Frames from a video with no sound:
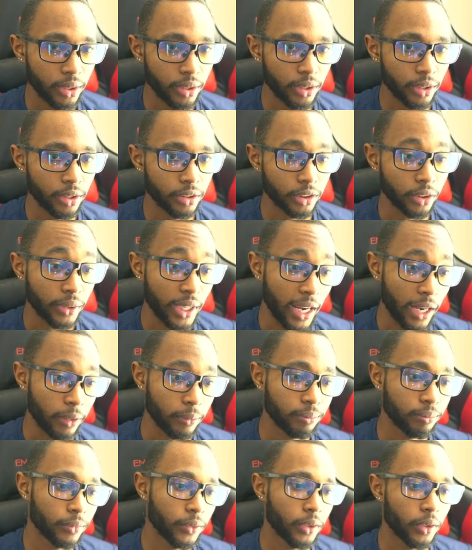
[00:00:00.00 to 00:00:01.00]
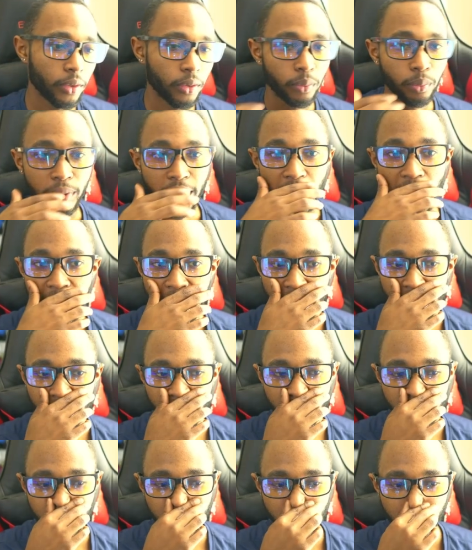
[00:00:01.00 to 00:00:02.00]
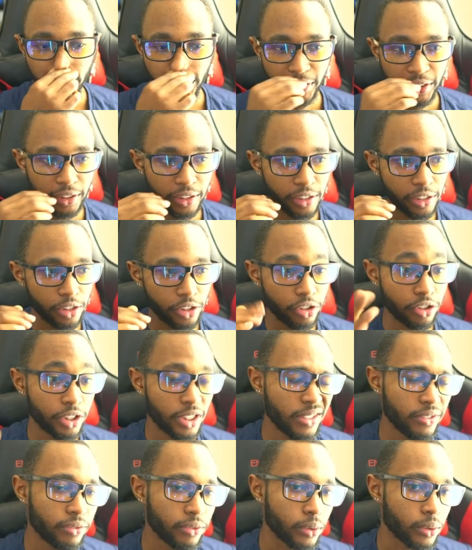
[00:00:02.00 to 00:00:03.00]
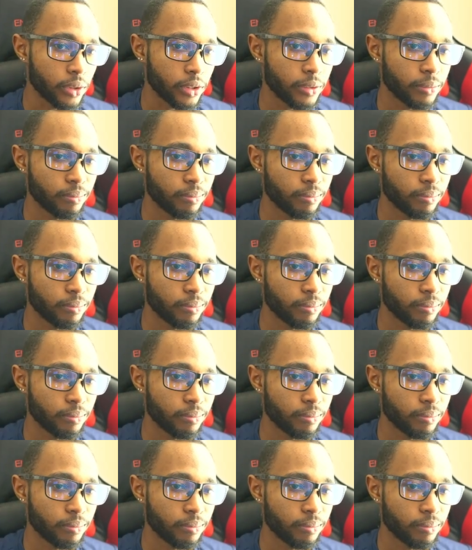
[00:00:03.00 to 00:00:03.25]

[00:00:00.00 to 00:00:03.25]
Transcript: So now we have G4,